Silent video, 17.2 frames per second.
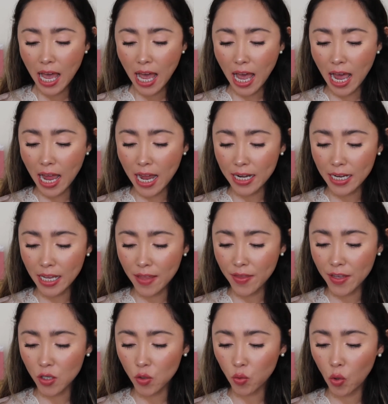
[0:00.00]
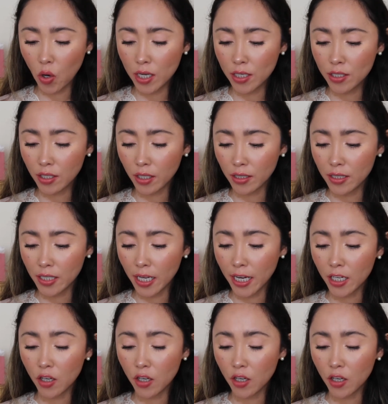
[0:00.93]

and these ones contain